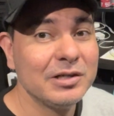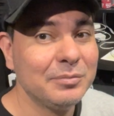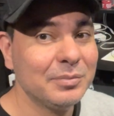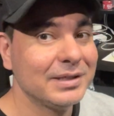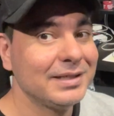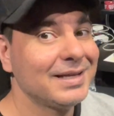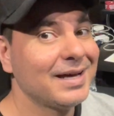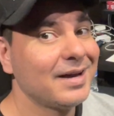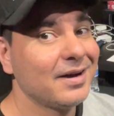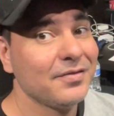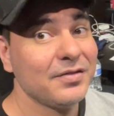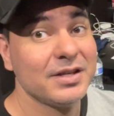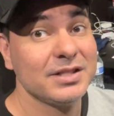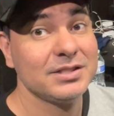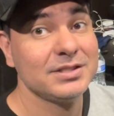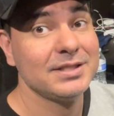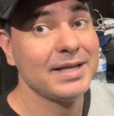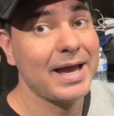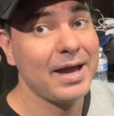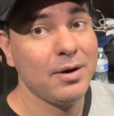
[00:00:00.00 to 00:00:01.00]
but not on the
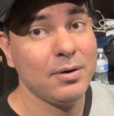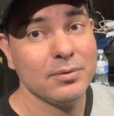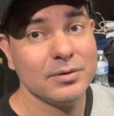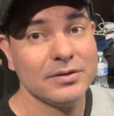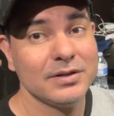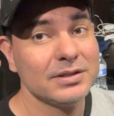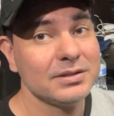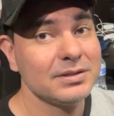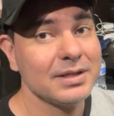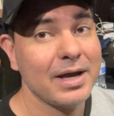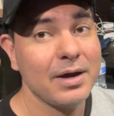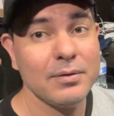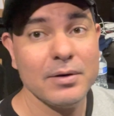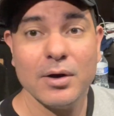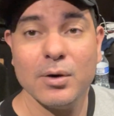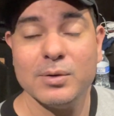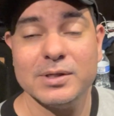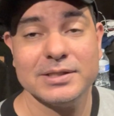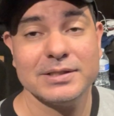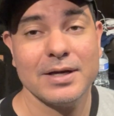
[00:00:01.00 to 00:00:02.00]
sound. The sound
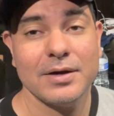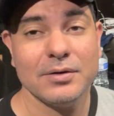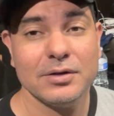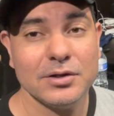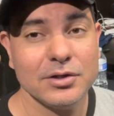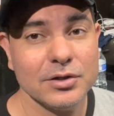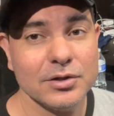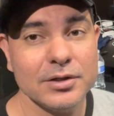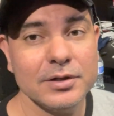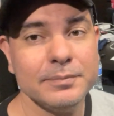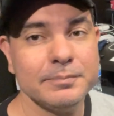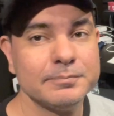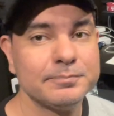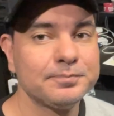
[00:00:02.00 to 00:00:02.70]
always sounded good,